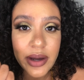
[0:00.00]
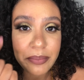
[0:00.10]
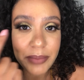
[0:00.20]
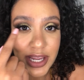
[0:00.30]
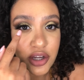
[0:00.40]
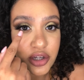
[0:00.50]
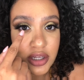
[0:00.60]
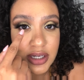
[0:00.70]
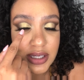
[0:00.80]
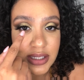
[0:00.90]
my
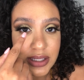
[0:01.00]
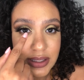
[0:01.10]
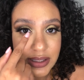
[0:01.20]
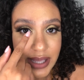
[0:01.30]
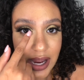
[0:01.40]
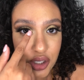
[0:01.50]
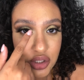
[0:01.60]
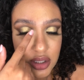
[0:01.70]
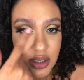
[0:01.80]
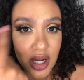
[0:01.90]
hood is
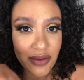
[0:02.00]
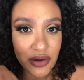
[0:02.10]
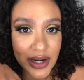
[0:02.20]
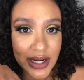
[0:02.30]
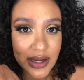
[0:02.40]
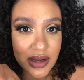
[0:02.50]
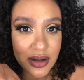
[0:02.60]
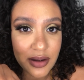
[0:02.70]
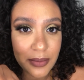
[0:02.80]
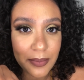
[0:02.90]
actually covering
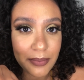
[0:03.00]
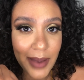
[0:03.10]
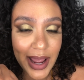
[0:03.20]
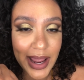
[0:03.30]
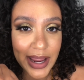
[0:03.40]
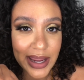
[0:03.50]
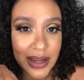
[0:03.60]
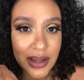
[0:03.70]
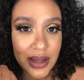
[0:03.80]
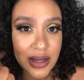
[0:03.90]
my
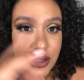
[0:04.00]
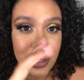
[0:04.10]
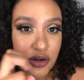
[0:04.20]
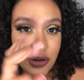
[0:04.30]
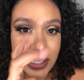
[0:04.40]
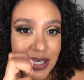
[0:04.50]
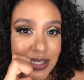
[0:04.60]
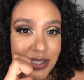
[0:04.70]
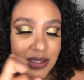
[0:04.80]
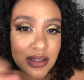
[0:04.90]
cut
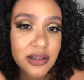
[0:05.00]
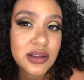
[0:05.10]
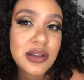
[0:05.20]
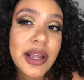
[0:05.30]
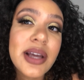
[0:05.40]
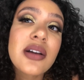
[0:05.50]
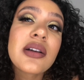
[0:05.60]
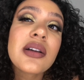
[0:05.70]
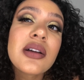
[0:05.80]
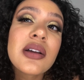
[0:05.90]
crease. Like,
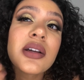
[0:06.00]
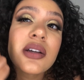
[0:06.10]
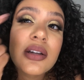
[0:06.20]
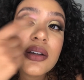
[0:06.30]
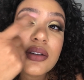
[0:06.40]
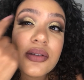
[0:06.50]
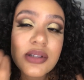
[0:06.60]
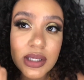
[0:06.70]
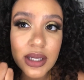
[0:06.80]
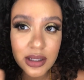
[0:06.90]
you
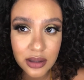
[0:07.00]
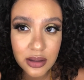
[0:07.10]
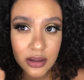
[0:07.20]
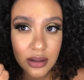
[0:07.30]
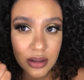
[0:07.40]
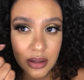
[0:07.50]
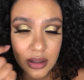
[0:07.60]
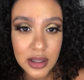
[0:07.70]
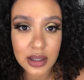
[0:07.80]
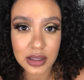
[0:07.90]
see it?
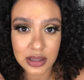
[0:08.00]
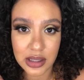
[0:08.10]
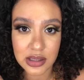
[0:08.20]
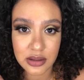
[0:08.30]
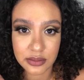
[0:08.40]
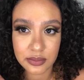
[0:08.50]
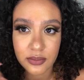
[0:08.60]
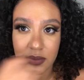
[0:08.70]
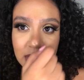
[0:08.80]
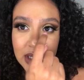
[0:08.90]
No, you don't.
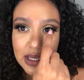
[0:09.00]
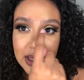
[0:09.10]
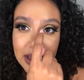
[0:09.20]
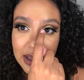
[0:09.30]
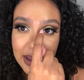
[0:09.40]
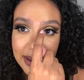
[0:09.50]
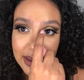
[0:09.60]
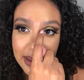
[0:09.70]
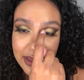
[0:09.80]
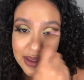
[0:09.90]

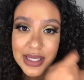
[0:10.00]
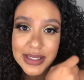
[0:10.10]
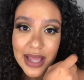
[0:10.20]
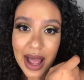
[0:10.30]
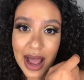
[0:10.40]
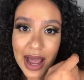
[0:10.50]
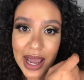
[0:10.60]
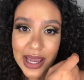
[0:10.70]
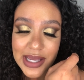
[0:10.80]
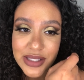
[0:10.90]
This
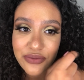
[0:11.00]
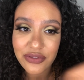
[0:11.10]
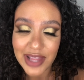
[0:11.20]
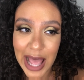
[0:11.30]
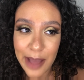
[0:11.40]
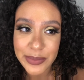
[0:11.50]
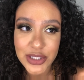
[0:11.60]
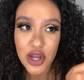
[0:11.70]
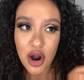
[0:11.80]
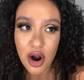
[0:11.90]
eye's
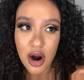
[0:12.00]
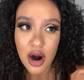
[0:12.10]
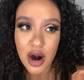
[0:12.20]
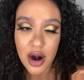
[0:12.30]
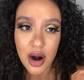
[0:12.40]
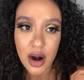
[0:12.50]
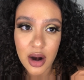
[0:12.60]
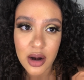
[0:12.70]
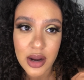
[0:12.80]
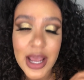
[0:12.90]
flaps
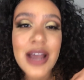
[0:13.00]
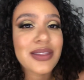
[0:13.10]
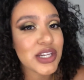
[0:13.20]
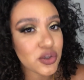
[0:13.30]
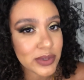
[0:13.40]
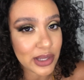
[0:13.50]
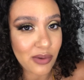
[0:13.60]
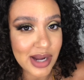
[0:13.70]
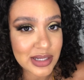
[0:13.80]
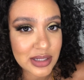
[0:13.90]
are, they do what they
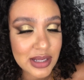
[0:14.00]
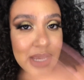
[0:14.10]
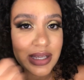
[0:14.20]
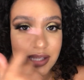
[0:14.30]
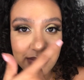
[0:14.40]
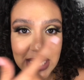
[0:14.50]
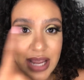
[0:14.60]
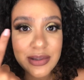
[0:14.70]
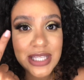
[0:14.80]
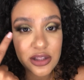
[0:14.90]
want.
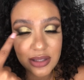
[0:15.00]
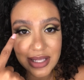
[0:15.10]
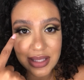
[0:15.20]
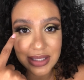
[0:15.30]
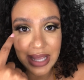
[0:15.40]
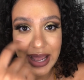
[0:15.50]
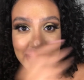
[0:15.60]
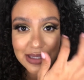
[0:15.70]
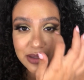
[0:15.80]
Sometimes they look like this eye,